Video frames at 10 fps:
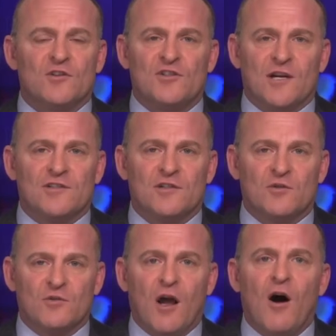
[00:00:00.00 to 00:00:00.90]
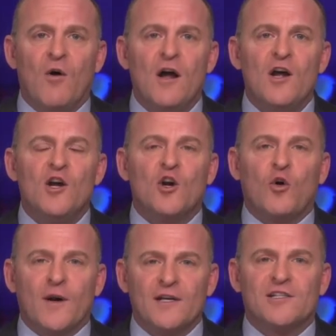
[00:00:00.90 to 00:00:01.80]
Justin Trudeau
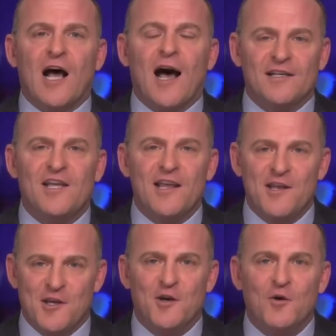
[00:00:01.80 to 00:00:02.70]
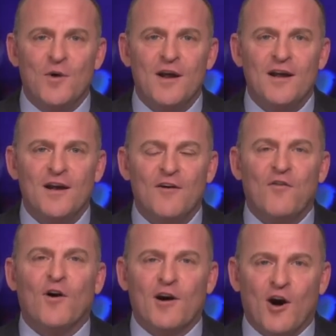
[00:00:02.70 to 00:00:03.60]
criticizing you
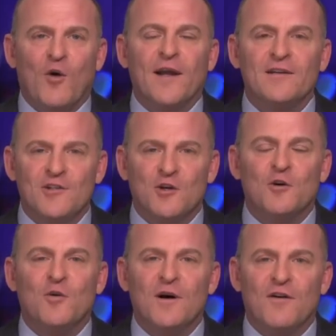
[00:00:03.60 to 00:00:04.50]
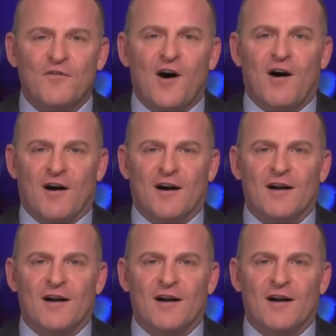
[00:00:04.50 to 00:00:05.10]
for going too far.